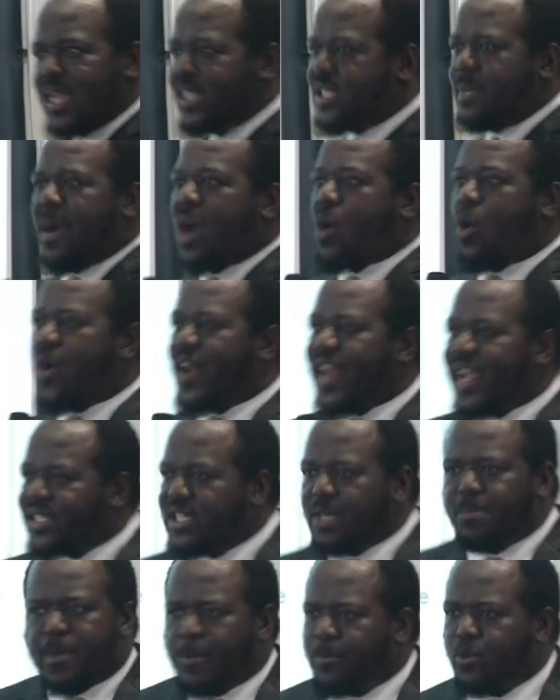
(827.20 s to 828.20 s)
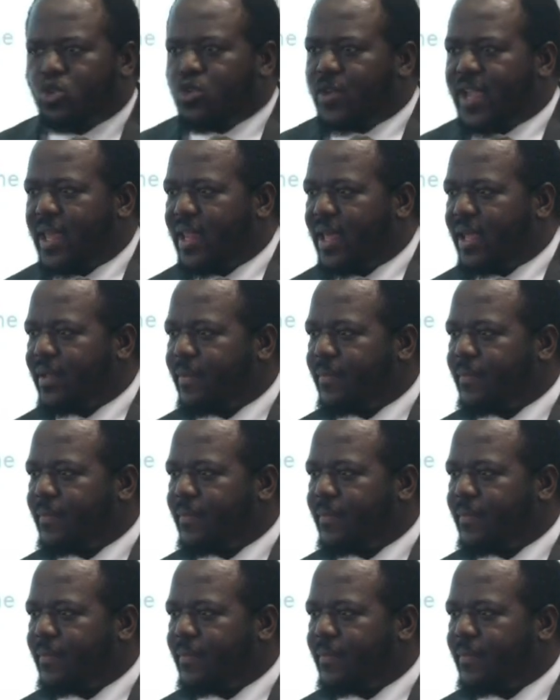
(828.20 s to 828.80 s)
is about connecting people together.